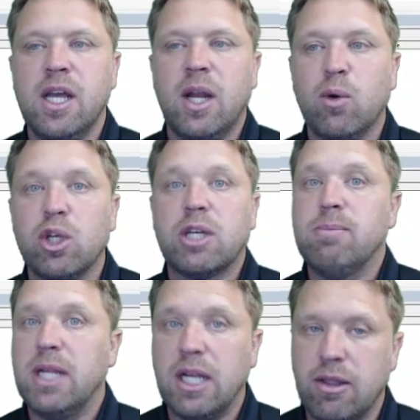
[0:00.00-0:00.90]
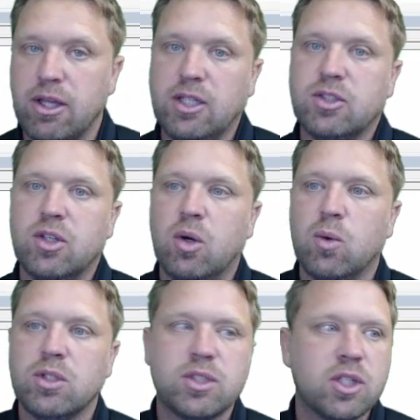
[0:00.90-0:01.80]
It really could be anything. So
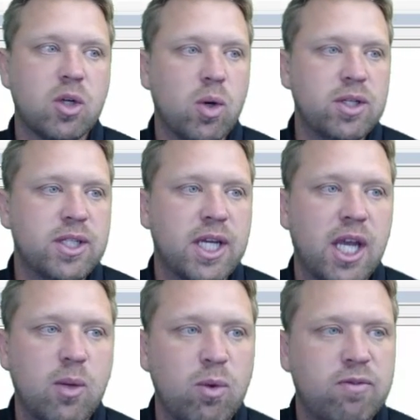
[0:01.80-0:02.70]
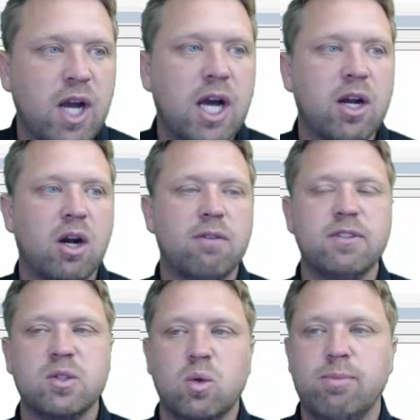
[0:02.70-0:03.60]
we're just going to go ahead and dig in. We've got our
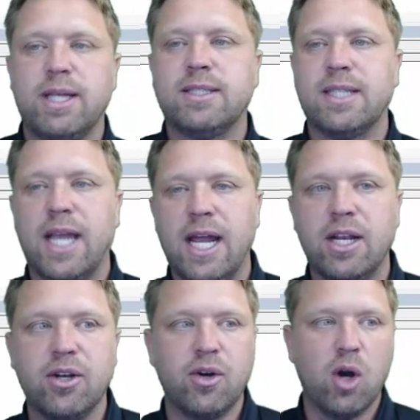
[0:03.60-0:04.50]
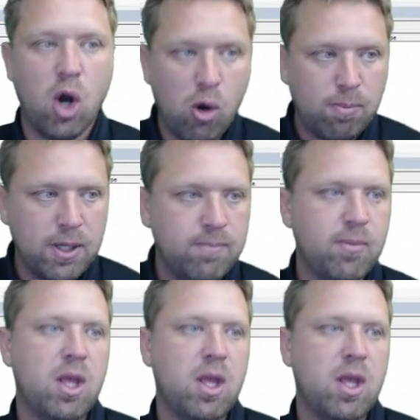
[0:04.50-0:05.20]
Visual Basic Editor open.